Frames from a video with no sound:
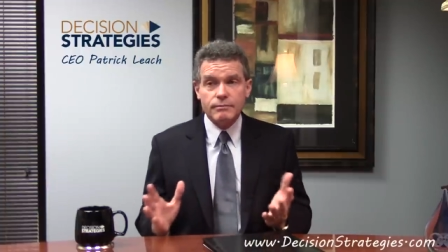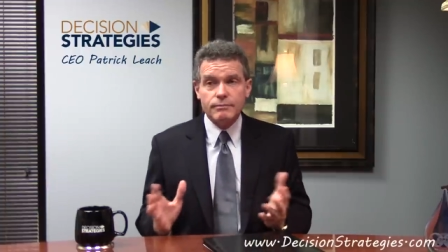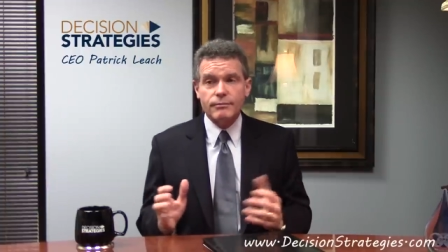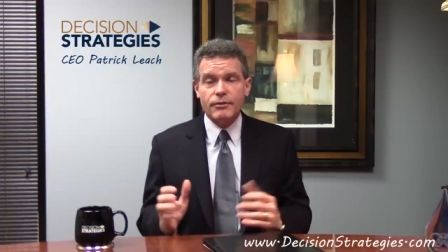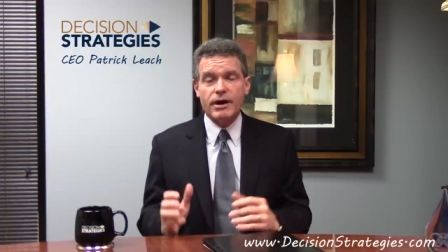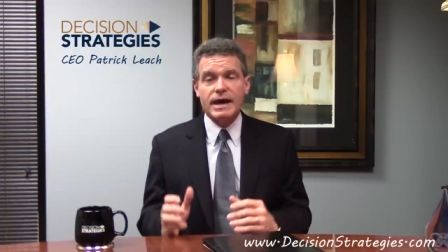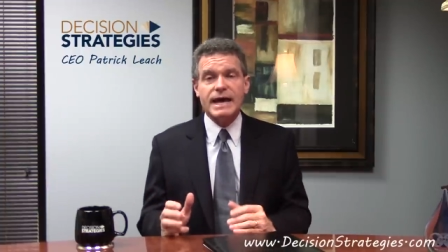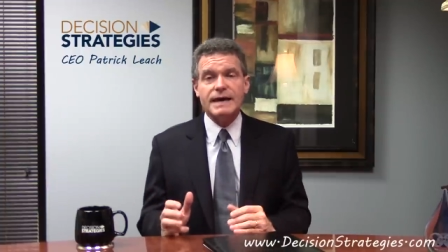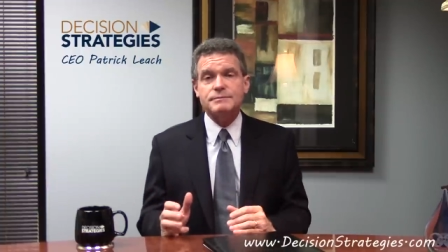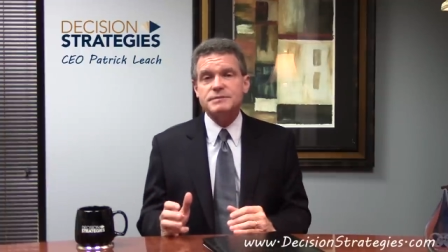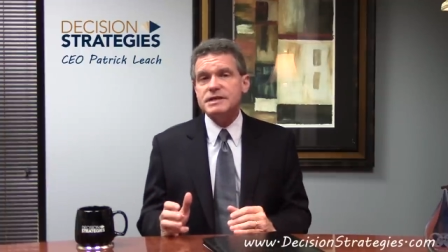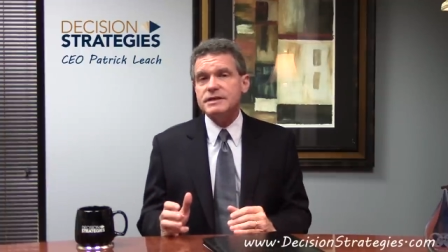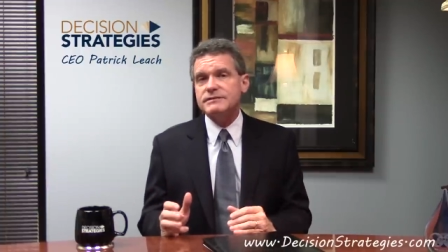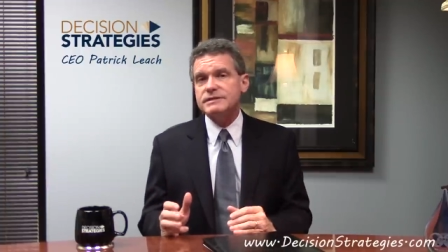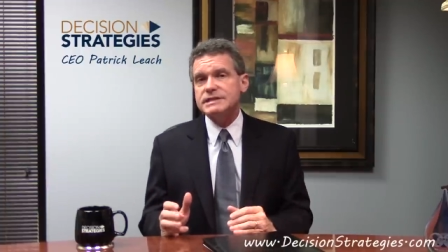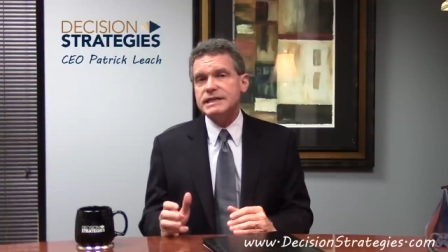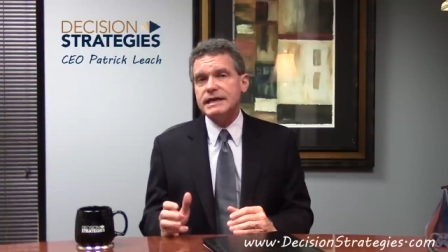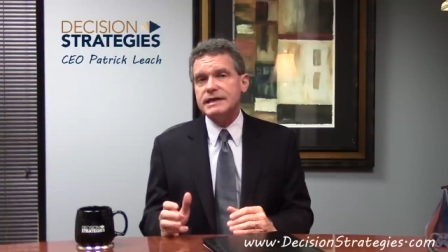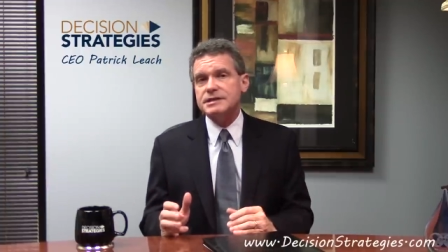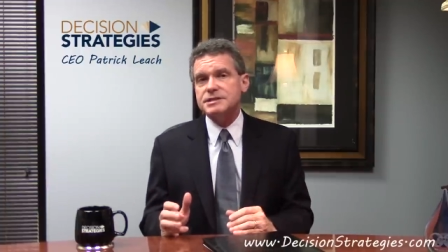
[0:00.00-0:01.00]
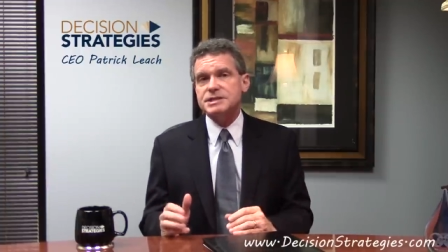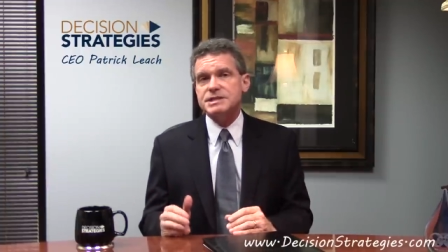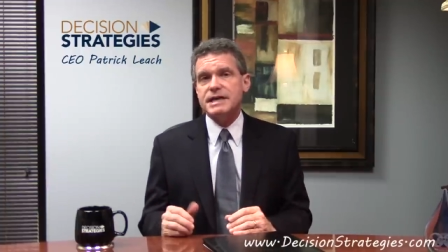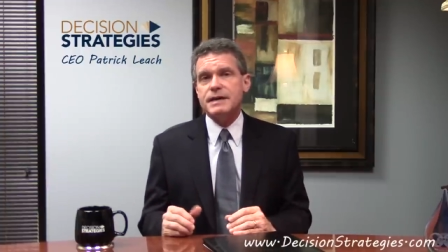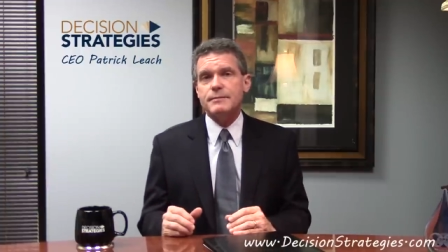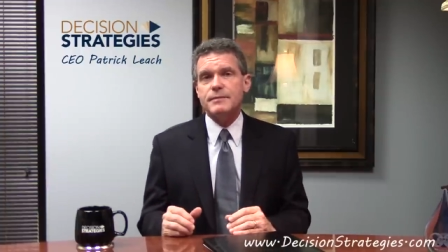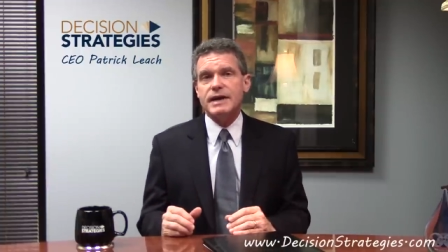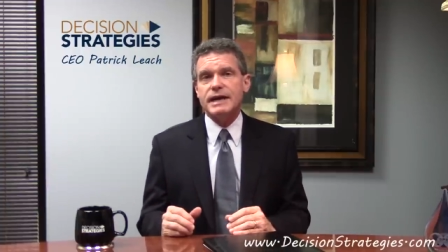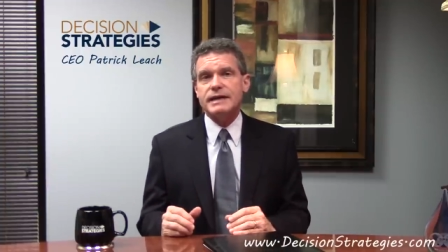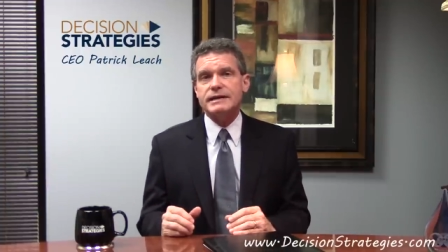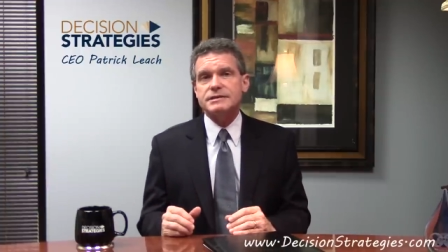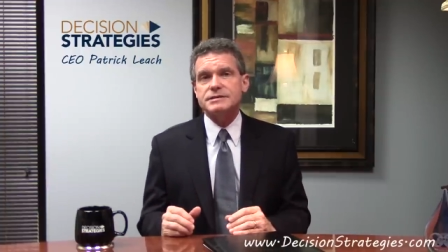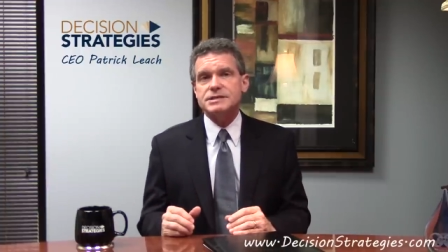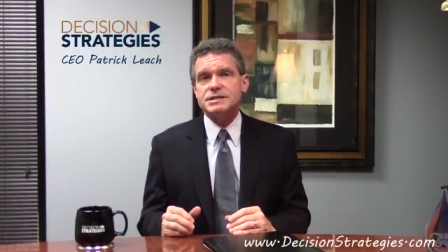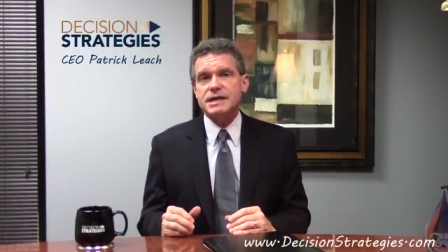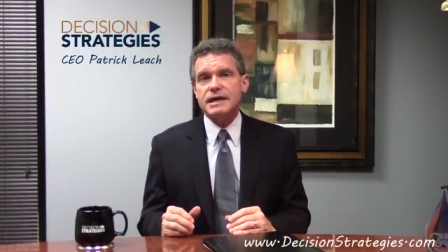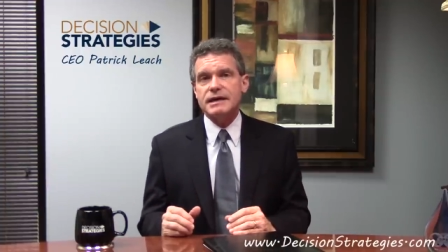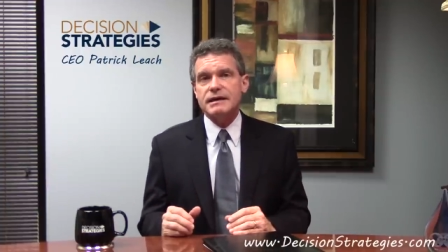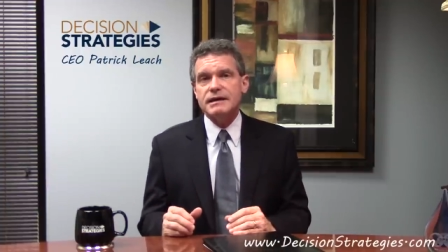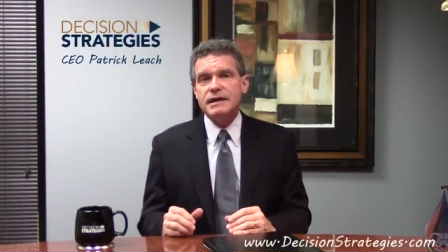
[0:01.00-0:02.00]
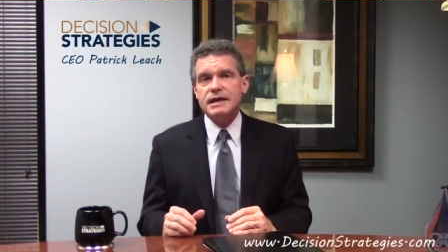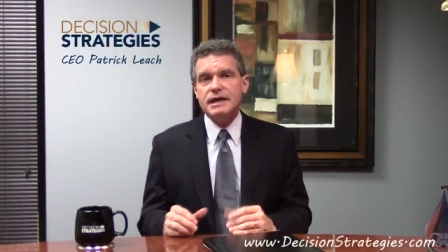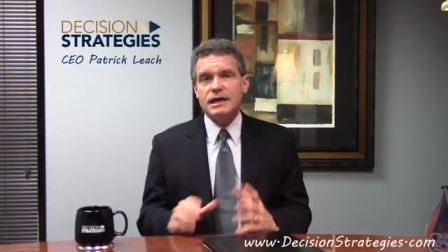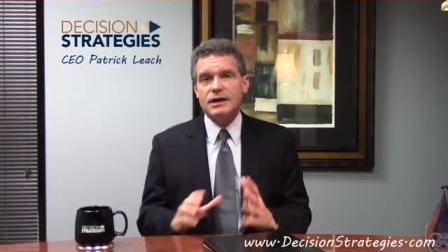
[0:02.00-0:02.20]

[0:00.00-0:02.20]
perhaps even take a step back and say,